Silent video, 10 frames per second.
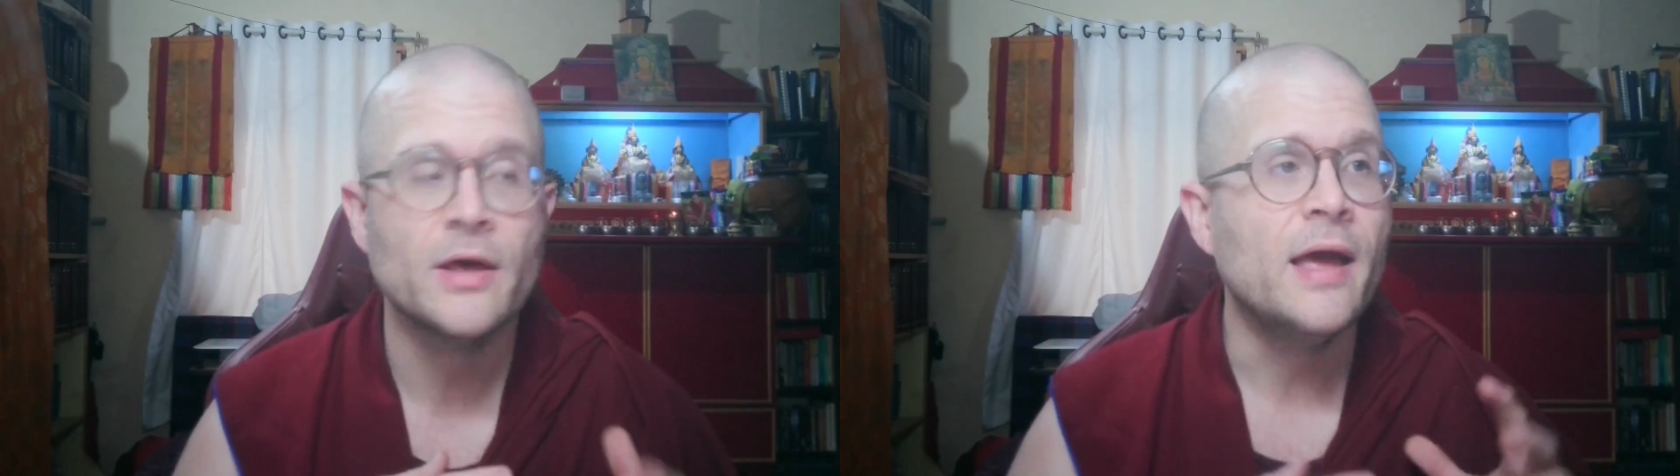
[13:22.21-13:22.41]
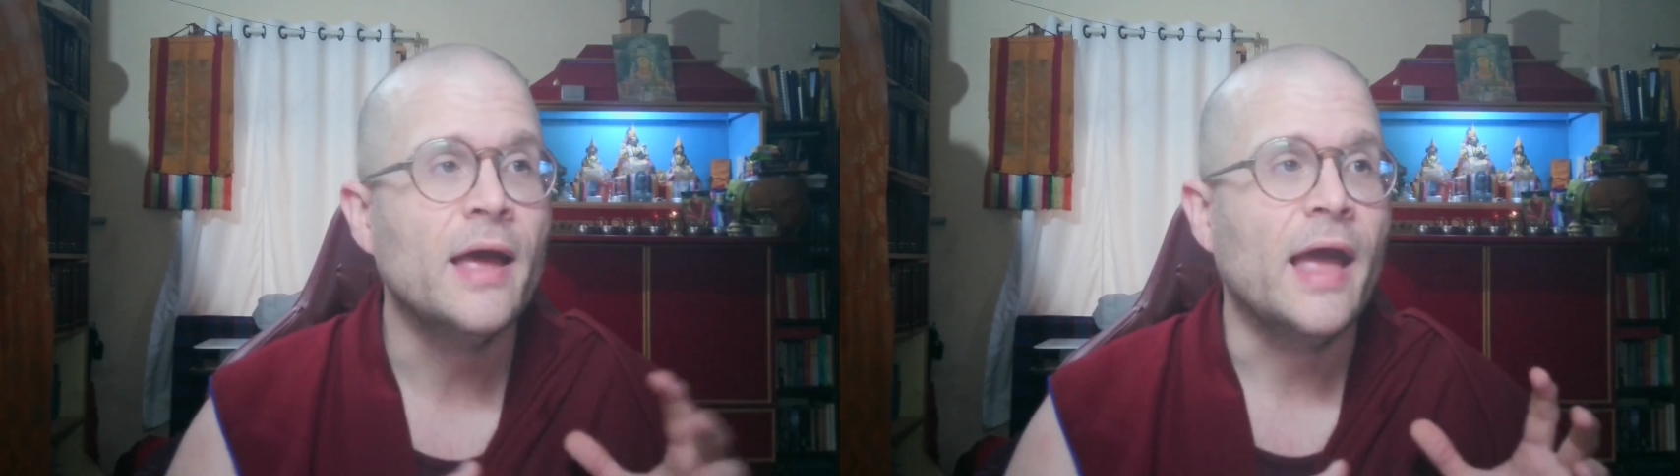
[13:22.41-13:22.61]

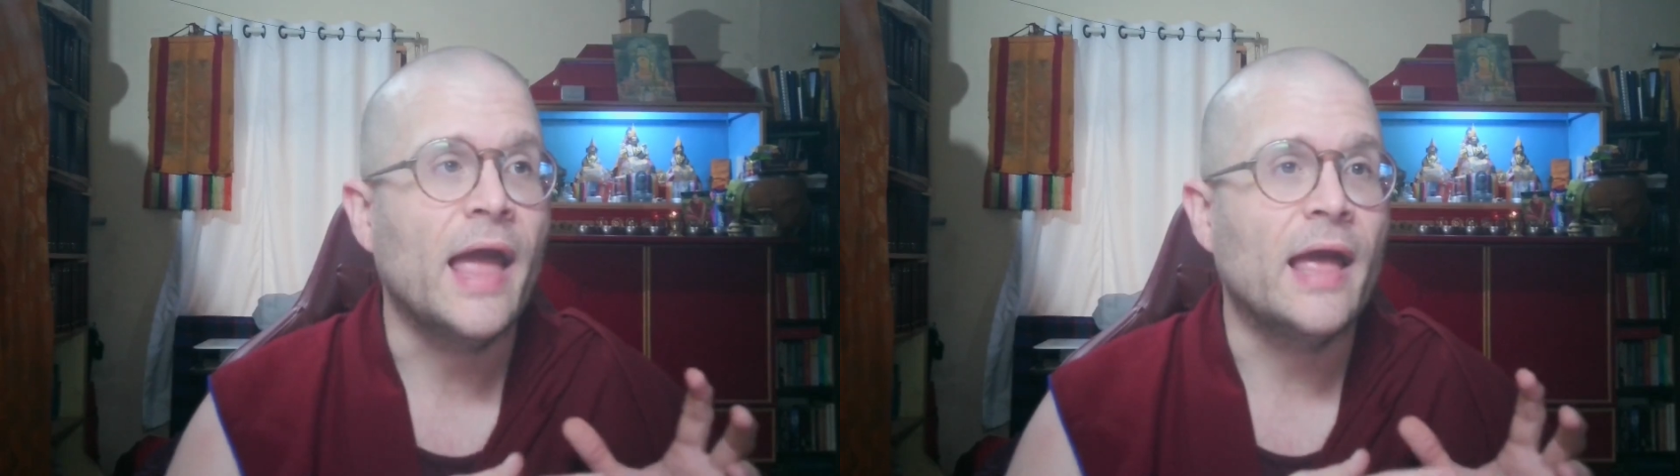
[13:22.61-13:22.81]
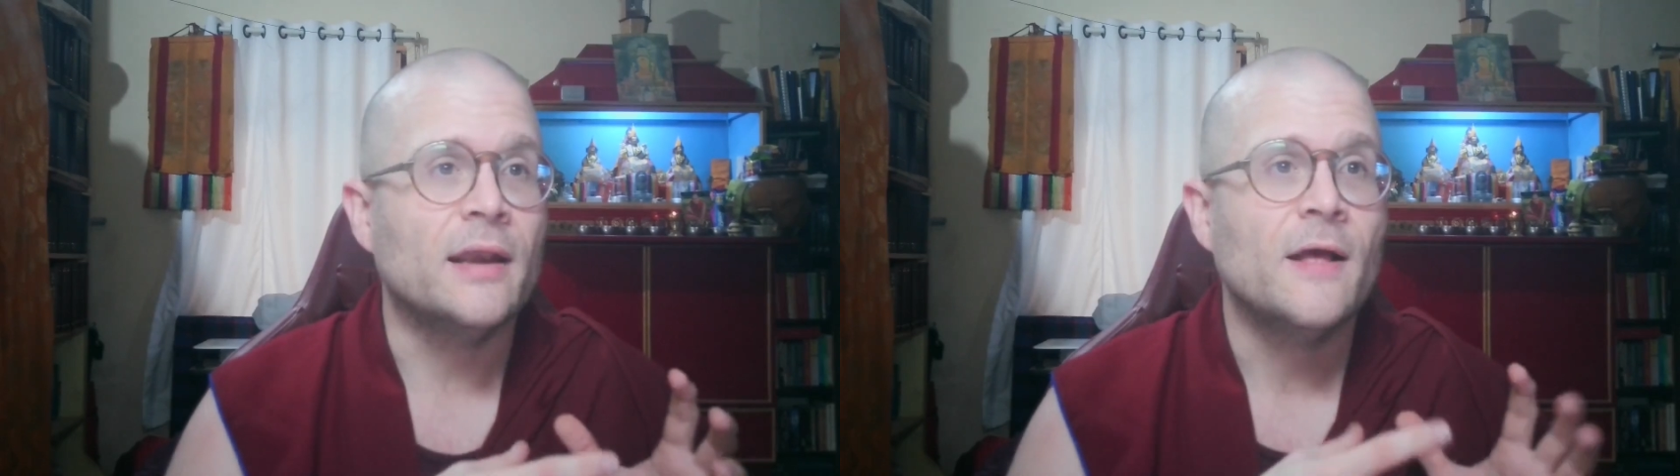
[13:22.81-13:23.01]

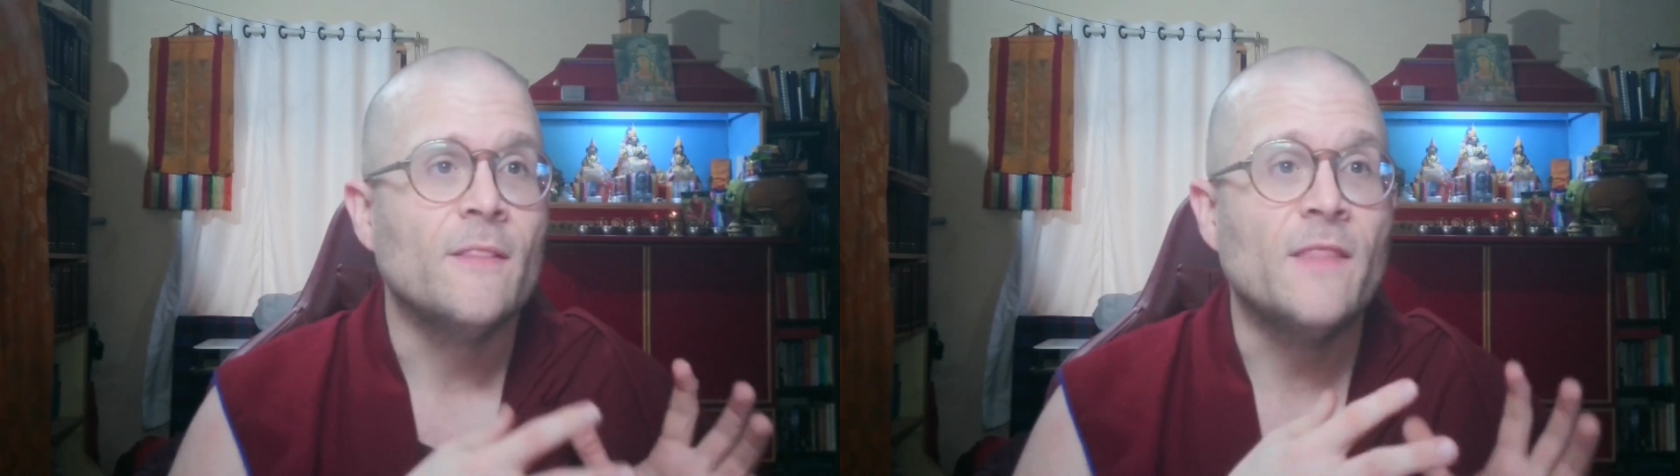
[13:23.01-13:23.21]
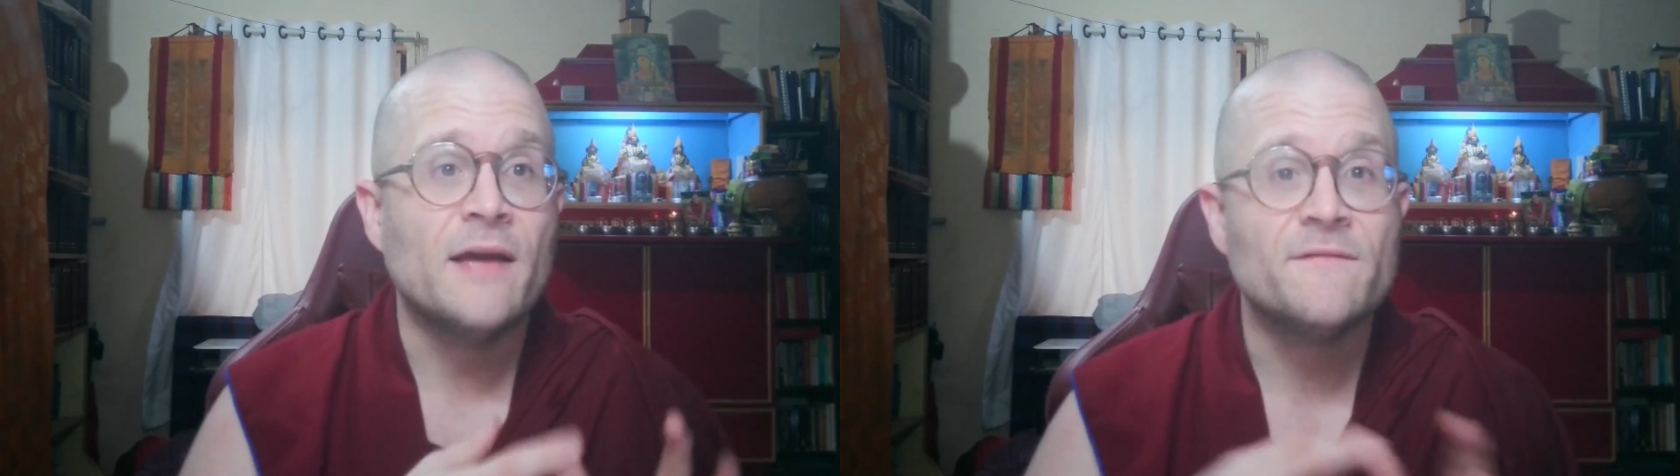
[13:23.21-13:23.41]
and they
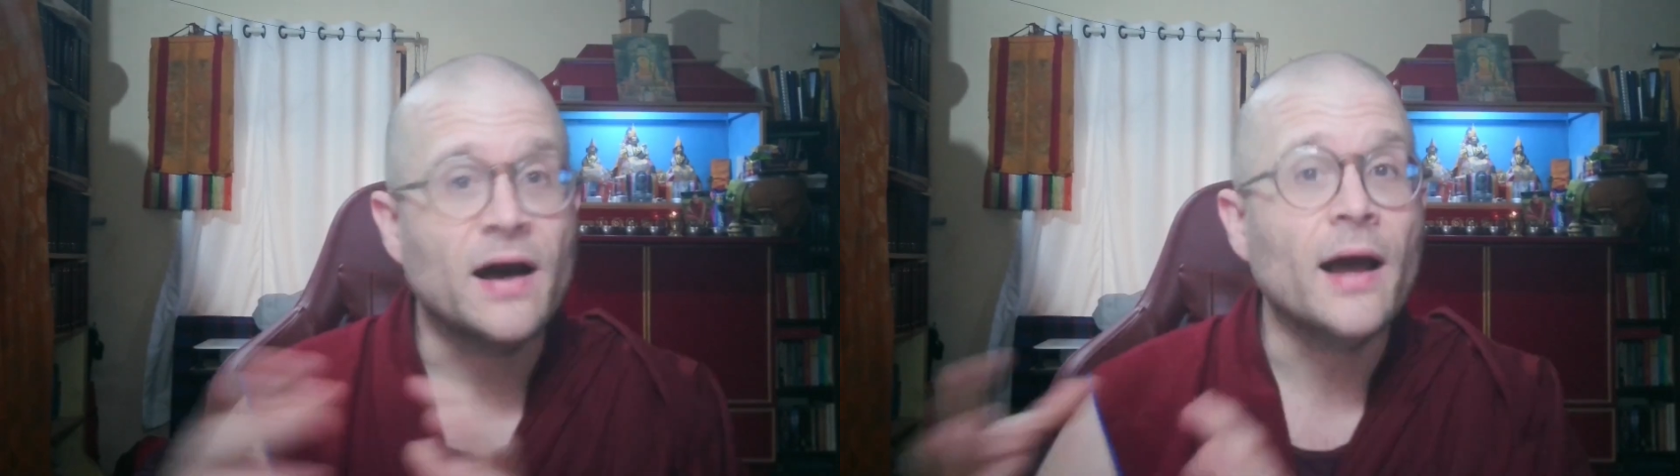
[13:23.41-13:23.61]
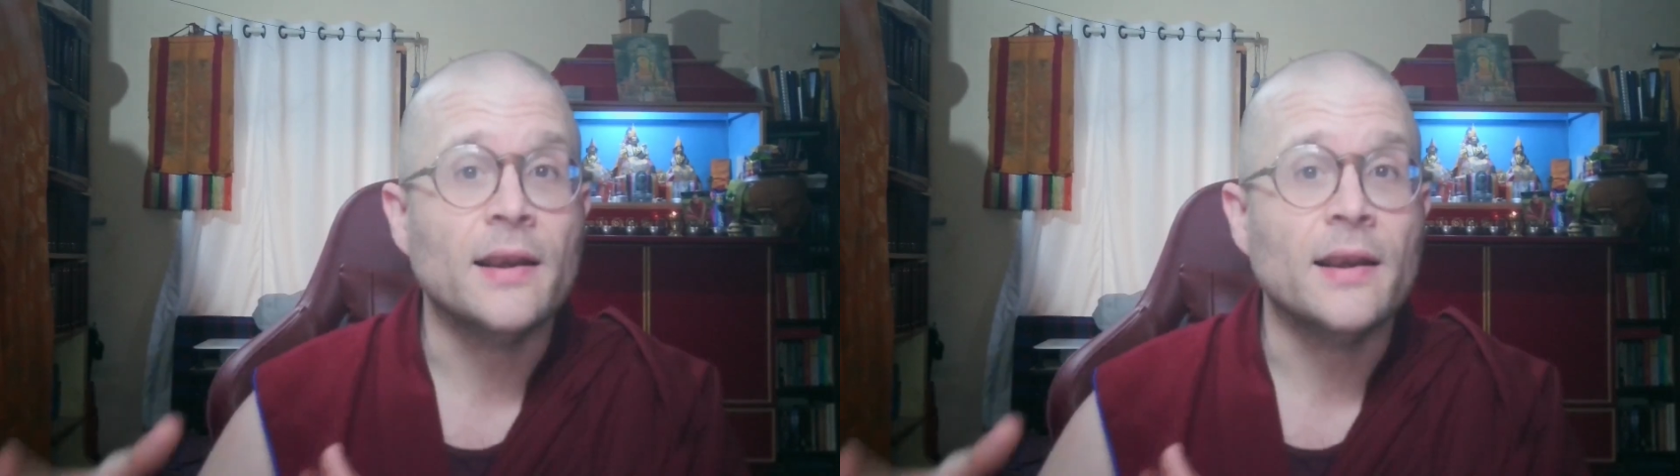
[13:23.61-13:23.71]
find